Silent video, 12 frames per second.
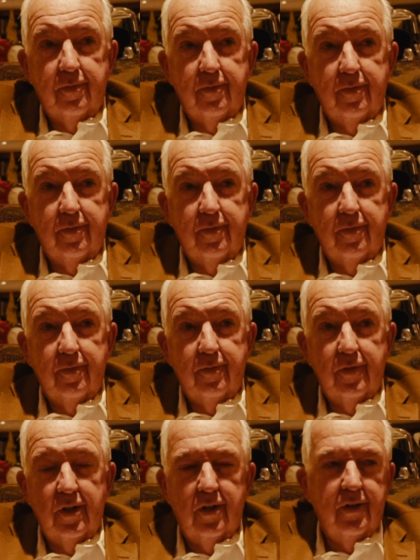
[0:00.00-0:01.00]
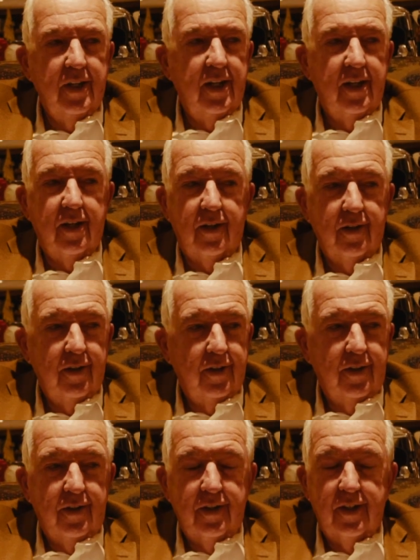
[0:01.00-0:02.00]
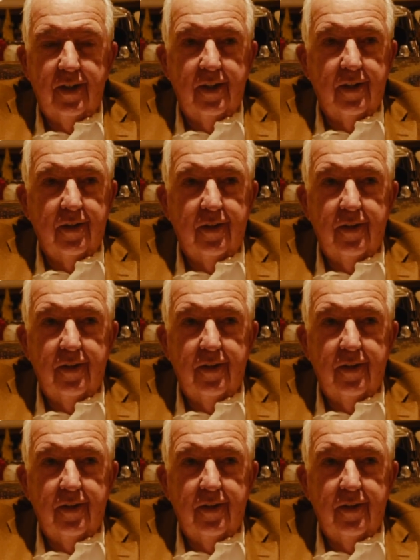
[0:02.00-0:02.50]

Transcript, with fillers: More to go. Yeah, yeah, yeah.